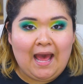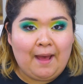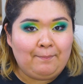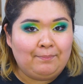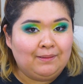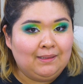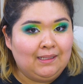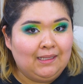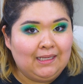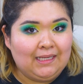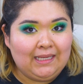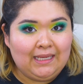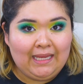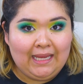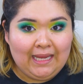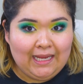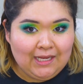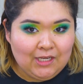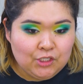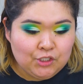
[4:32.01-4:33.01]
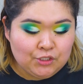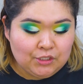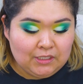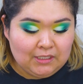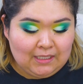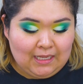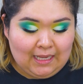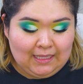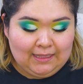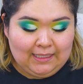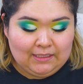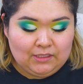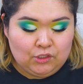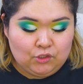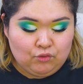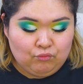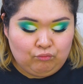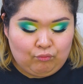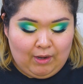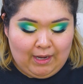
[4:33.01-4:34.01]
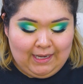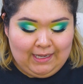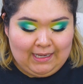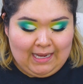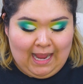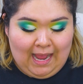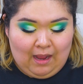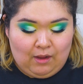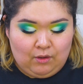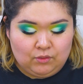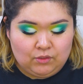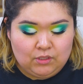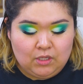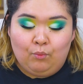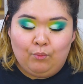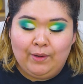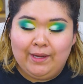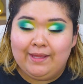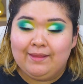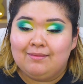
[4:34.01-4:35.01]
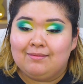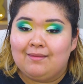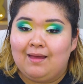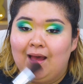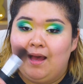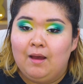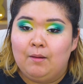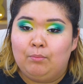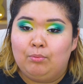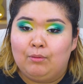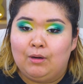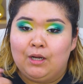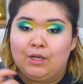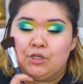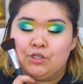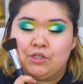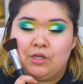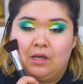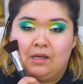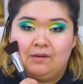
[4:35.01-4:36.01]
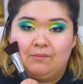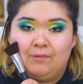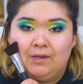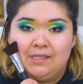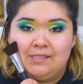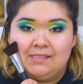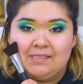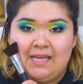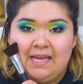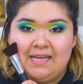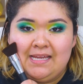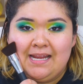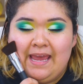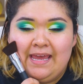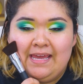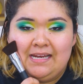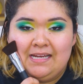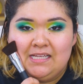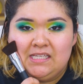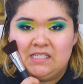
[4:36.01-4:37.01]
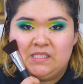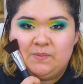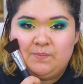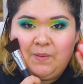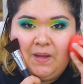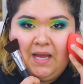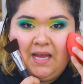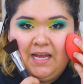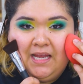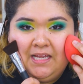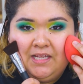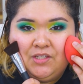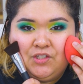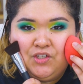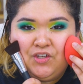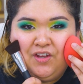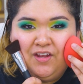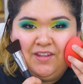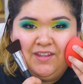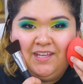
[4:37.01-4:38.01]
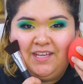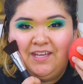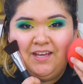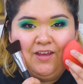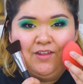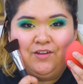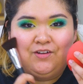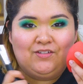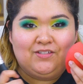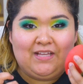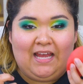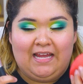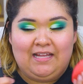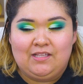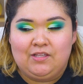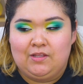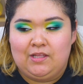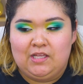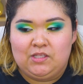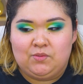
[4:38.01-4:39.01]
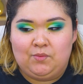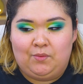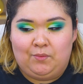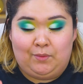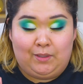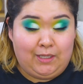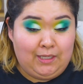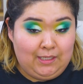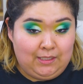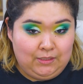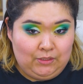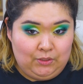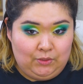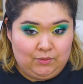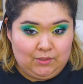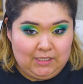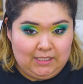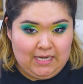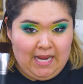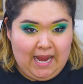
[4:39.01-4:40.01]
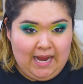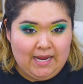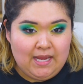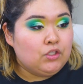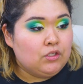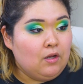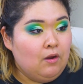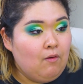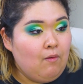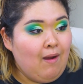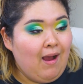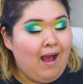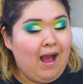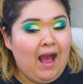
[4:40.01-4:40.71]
application, I like to try it out with a brush on one side and a sponge on the other side. So that's what we're gonna do today. So